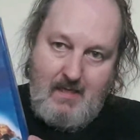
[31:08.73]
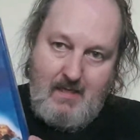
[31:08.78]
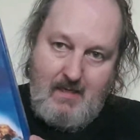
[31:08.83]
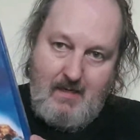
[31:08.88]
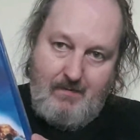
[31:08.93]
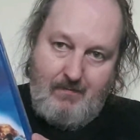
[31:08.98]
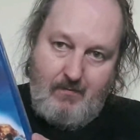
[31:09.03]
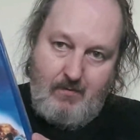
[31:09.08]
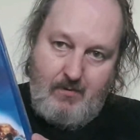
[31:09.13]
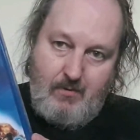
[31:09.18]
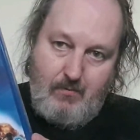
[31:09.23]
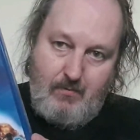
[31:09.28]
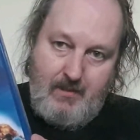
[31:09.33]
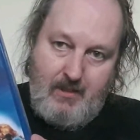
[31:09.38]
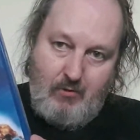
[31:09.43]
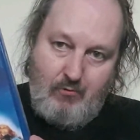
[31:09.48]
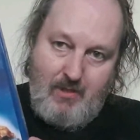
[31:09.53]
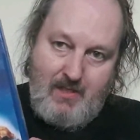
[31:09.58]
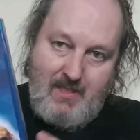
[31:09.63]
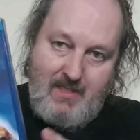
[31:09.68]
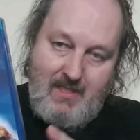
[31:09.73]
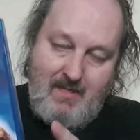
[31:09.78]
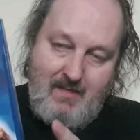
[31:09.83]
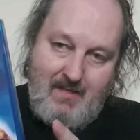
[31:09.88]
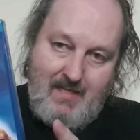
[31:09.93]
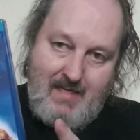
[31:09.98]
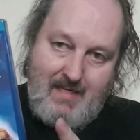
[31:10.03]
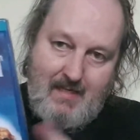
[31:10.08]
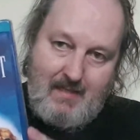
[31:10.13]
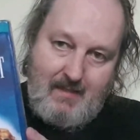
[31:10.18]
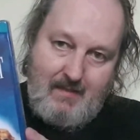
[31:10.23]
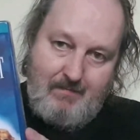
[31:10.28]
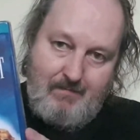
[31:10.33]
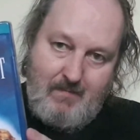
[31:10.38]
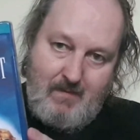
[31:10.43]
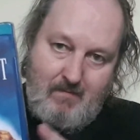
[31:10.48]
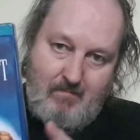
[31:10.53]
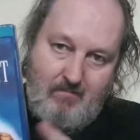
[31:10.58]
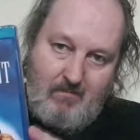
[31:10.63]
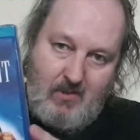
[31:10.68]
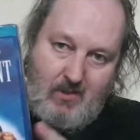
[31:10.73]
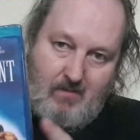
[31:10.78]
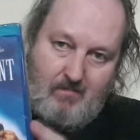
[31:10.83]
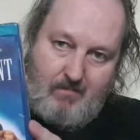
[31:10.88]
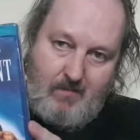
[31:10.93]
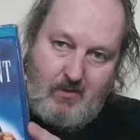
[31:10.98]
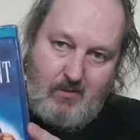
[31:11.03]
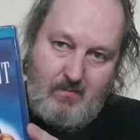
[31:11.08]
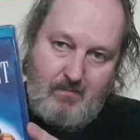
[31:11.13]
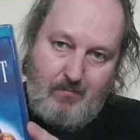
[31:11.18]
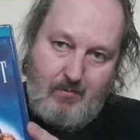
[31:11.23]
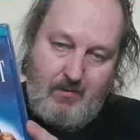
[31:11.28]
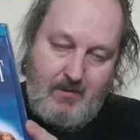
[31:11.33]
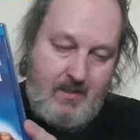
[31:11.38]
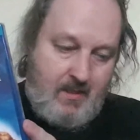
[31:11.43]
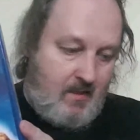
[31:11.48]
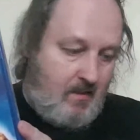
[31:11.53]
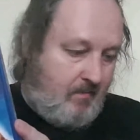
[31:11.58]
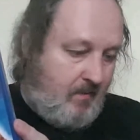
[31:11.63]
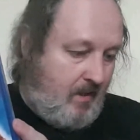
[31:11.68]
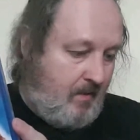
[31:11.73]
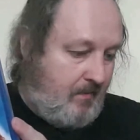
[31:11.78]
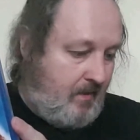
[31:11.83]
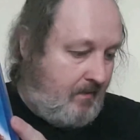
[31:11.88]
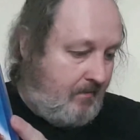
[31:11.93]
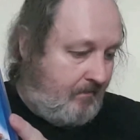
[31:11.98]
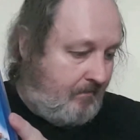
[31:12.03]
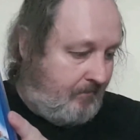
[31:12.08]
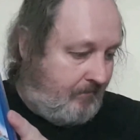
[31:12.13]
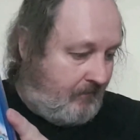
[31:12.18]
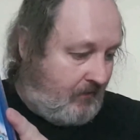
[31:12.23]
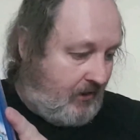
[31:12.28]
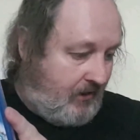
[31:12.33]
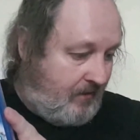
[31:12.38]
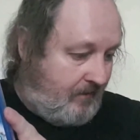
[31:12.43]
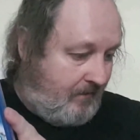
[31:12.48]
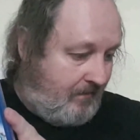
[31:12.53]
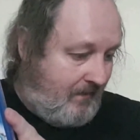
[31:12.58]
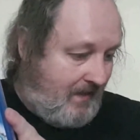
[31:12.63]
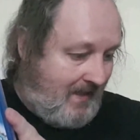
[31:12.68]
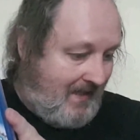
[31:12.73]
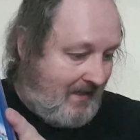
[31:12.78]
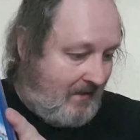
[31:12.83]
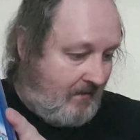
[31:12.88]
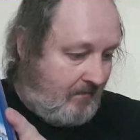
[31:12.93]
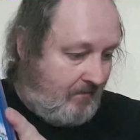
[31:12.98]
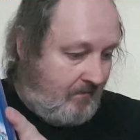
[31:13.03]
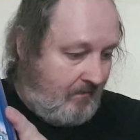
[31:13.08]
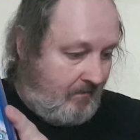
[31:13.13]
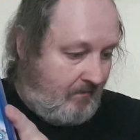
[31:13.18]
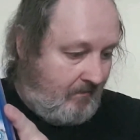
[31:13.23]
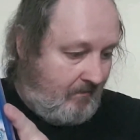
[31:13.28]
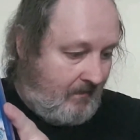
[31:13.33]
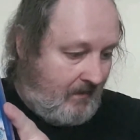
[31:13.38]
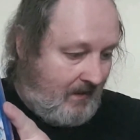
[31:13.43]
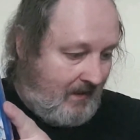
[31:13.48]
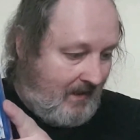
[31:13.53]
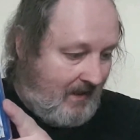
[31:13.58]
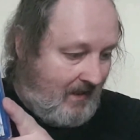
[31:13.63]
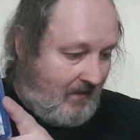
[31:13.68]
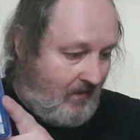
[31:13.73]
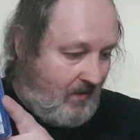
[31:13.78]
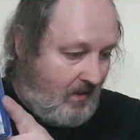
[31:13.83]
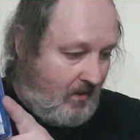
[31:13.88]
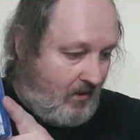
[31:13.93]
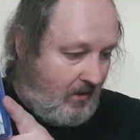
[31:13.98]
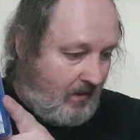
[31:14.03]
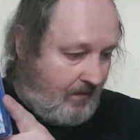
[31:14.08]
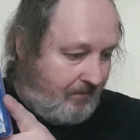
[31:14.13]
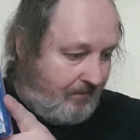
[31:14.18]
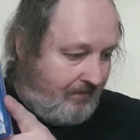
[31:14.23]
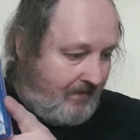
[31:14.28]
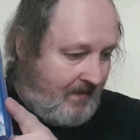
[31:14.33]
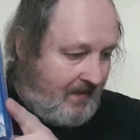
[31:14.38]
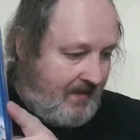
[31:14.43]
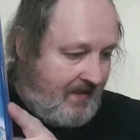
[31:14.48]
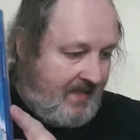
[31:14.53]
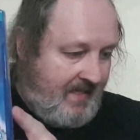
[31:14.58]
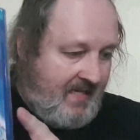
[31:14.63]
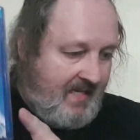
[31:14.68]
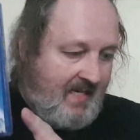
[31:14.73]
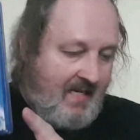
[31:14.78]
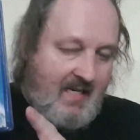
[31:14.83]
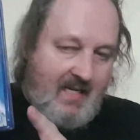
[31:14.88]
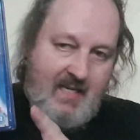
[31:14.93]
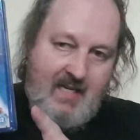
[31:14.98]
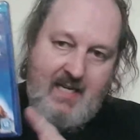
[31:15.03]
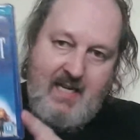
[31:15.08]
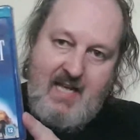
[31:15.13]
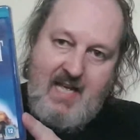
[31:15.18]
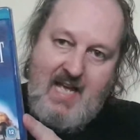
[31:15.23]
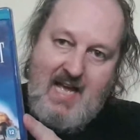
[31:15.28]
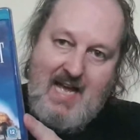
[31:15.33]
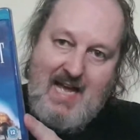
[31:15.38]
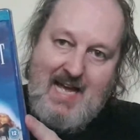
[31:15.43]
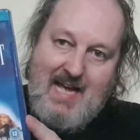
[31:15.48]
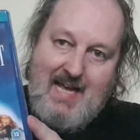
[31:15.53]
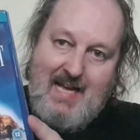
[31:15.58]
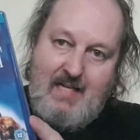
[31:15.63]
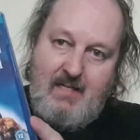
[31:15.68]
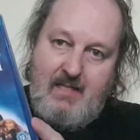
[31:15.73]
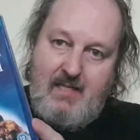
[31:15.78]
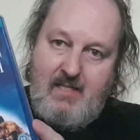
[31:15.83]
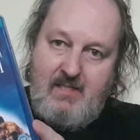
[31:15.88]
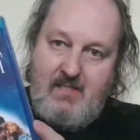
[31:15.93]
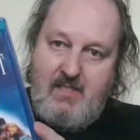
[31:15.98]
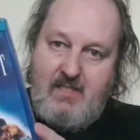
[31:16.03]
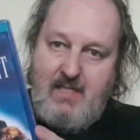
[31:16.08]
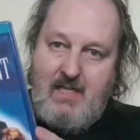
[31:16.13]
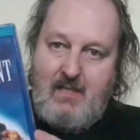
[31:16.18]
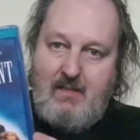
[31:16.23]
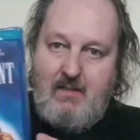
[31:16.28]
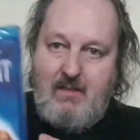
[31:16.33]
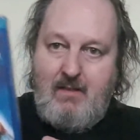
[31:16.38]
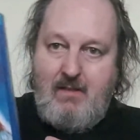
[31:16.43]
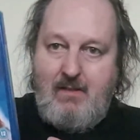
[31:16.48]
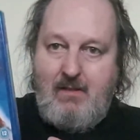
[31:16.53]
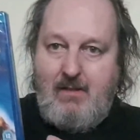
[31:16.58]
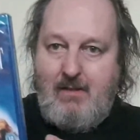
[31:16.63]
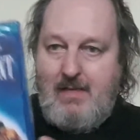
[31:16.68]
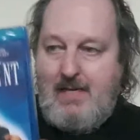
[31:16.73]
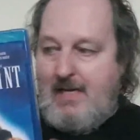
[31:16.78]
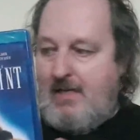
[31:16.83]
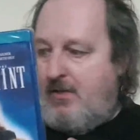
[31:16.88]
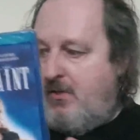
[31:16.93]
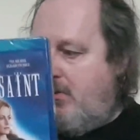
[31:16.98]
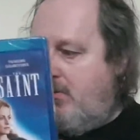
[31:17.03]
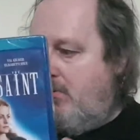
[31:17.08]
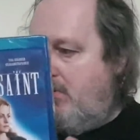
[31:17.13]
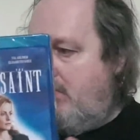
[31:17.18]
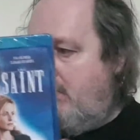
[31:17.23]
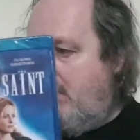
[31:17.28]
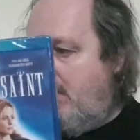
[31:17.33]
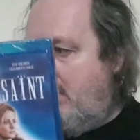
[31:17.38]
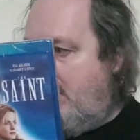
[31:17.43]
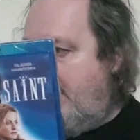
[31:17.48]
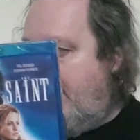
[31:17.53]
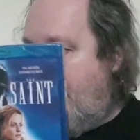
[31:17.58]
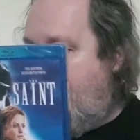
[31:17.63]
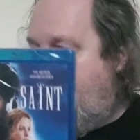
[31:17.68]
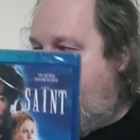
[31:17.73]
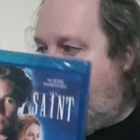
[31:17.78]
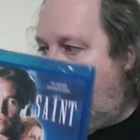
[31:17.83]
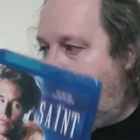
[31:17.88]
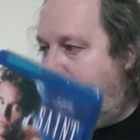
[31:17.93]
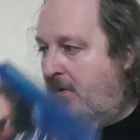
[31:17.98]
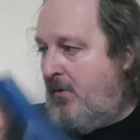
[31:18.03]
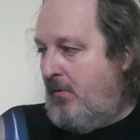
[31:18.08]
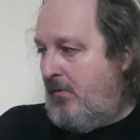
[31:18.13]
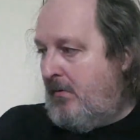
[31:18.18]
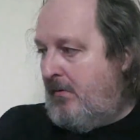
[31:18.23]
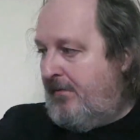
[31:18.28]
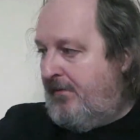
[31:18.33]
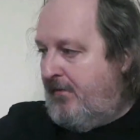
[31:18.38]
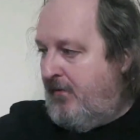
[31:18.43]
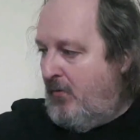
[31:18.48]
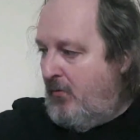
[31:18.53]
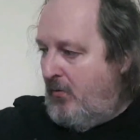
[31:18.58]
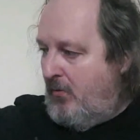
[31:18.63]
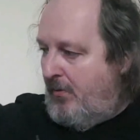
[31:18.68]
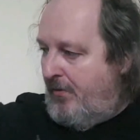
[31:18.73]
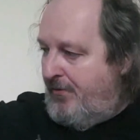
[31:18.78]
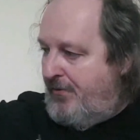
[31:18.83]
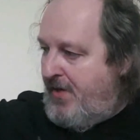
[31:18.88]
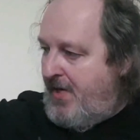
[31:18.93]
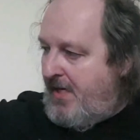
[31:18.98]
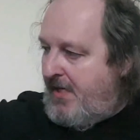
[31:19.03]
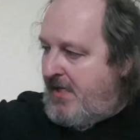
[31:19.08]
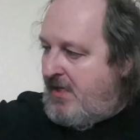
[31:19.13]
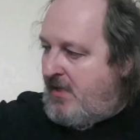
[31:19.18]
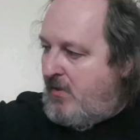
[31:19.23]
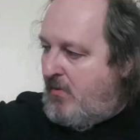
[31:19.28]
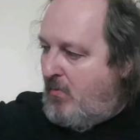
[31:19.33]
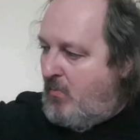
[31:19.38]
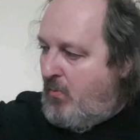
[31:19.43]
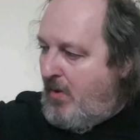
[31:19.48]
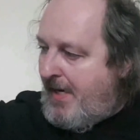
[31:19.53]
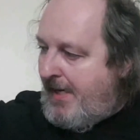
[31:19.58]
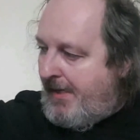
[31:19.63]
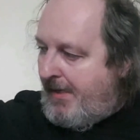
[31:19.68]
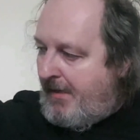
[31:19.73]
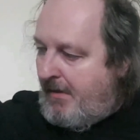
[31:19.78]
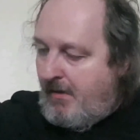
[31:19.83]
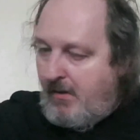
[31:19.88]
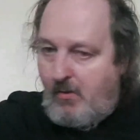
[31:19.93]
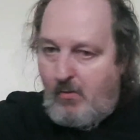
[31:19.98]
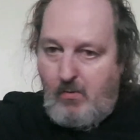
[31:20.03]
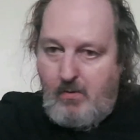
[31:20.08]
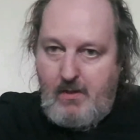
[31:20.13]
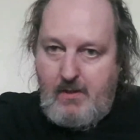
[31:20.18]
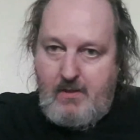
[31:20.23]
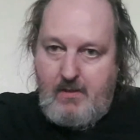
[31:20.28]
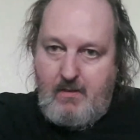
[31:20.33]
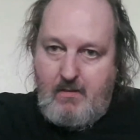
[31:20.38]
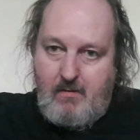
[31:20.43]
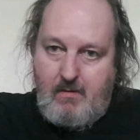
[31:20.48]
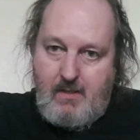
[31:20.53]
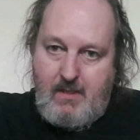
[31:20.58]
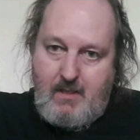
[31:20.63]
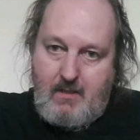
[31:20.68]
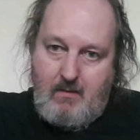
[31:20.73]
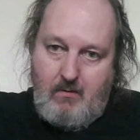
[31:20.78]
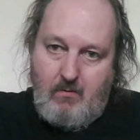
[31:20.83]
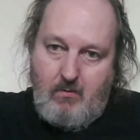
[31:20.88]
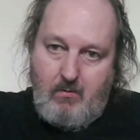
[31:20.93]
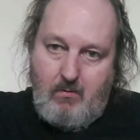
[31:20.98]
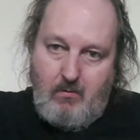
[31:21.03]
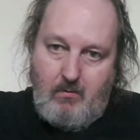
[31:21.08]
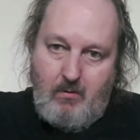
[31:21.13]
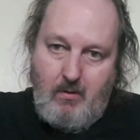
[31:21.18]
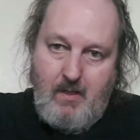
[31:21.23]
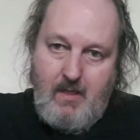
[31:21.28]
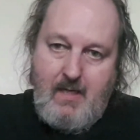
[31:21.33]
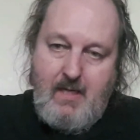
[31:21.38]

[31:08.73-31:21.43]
if you're at all interested in that, good price at the moment, just head out and give it a look. And as I said, that's all I have got for this week. Quite a nice little haul.